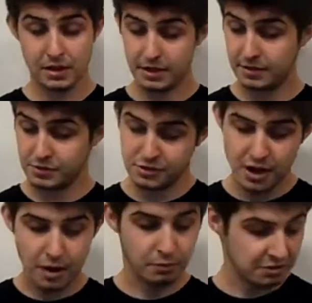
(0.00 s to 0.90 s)
Yeah, there's
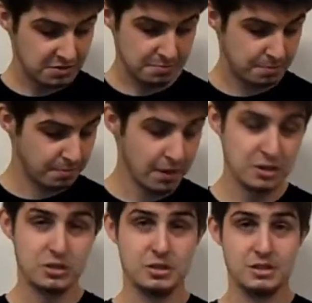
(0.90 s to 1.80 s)
not really
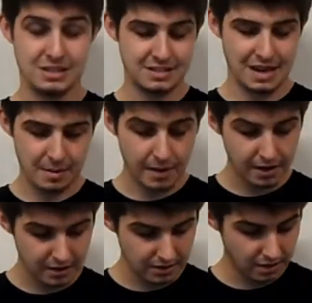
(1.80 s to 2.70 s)
much to say
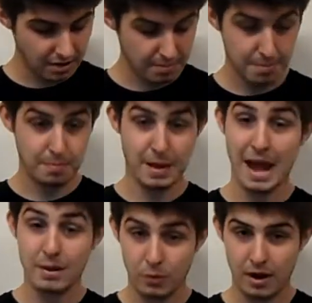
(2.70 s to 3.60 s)
about it
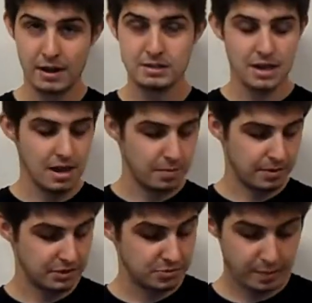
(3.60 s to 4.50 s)
bad-wise,
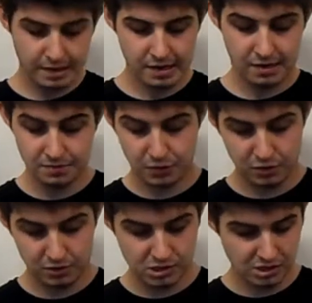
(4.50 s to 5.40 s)
but there's plenty of
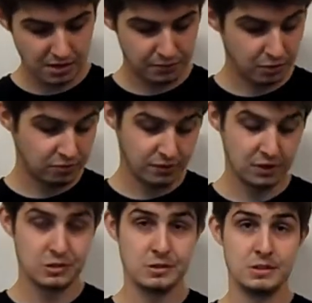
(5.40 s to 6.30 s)
good stuff, good
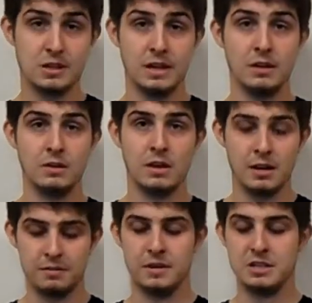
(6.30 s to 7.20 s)
features, and a
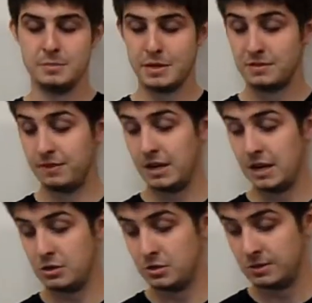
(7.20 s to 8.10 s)
lot of nice
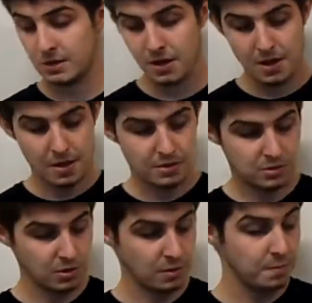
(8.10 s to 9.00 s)
specifications.
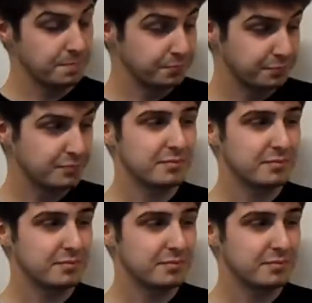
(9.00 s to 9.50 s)
So